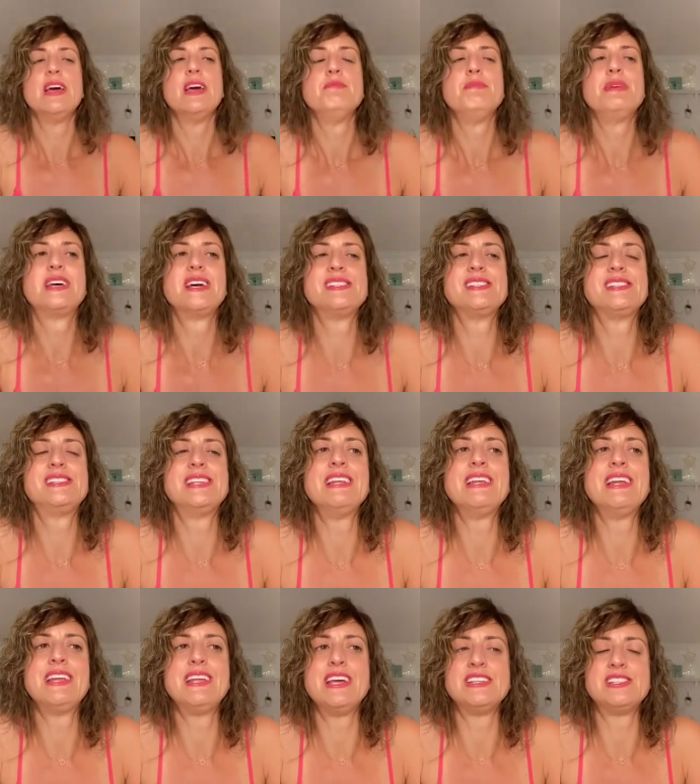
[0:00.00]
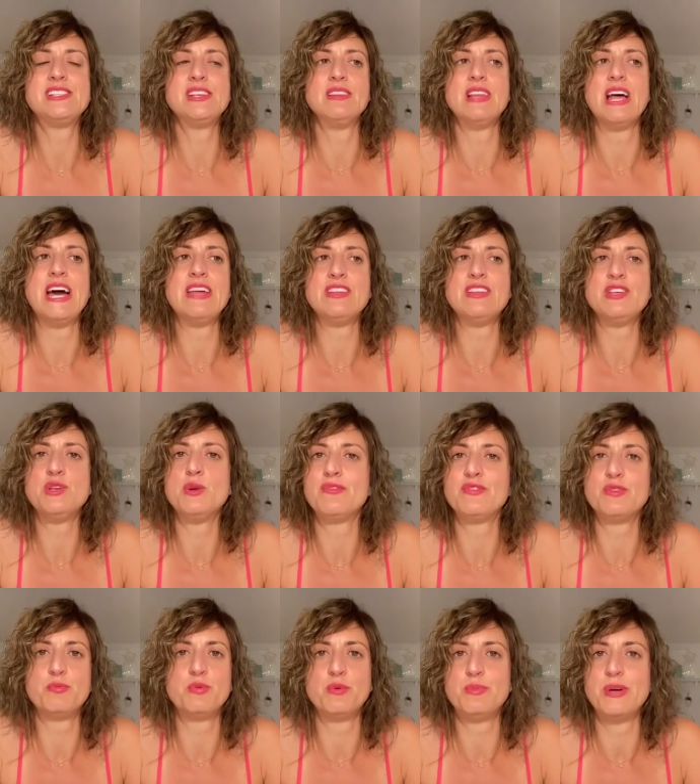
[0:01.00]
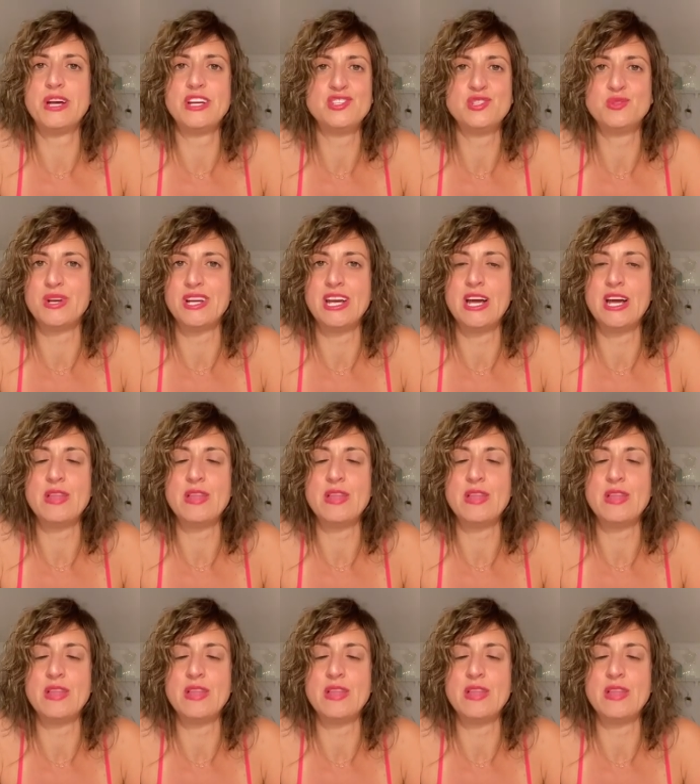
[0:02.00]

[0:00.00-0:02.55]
because then it, it's a lie that you have to perpetuate.